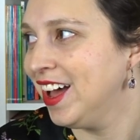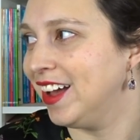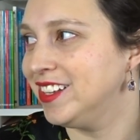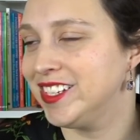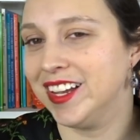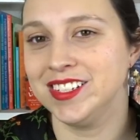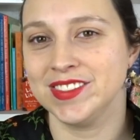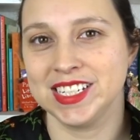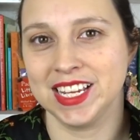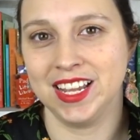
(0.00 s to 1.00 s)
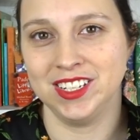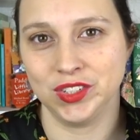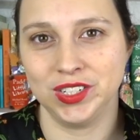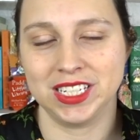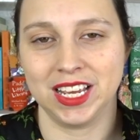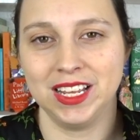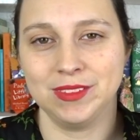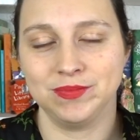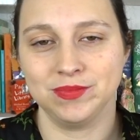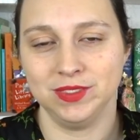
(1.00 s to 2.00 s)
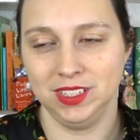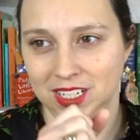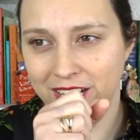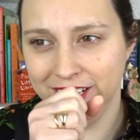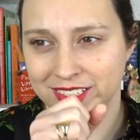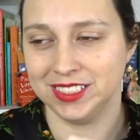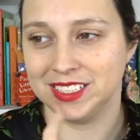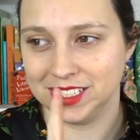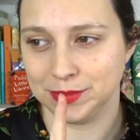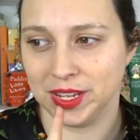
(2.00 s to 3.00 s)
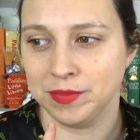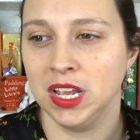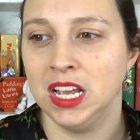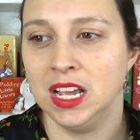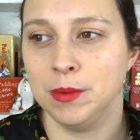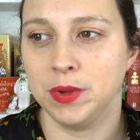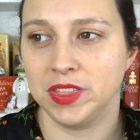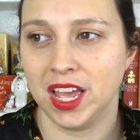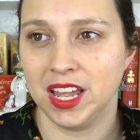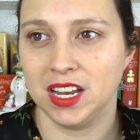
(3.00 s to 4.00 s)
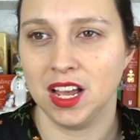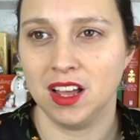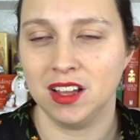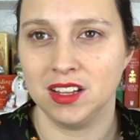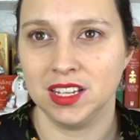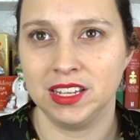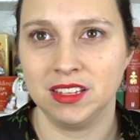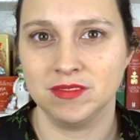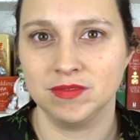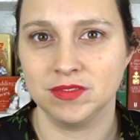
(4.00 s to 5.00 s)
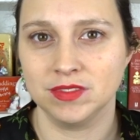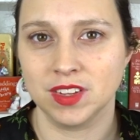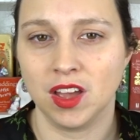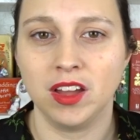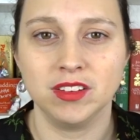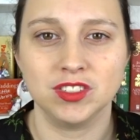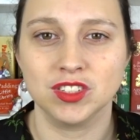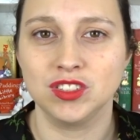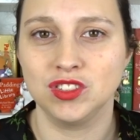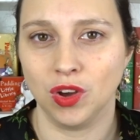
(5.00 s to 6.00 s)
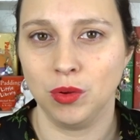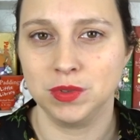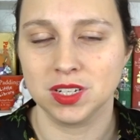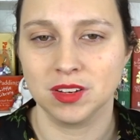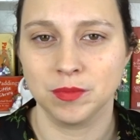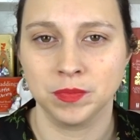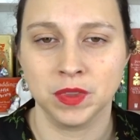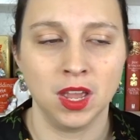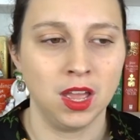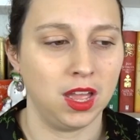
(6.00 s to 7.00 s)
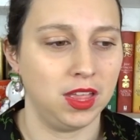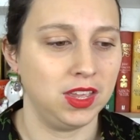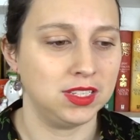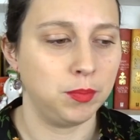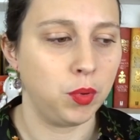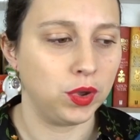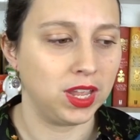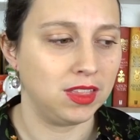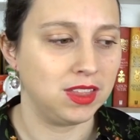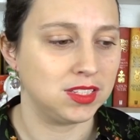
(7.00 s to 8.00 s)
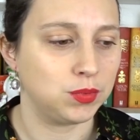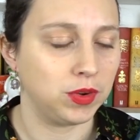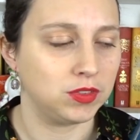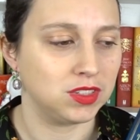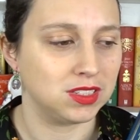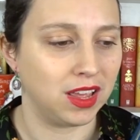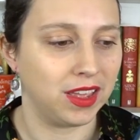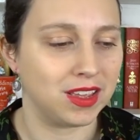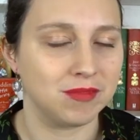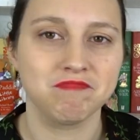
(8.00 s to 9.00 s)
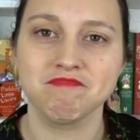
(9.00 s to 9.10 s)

I started reading it, enjoyed it, excuse me, but then I kind of just stopped. There's a point in this where I was just like,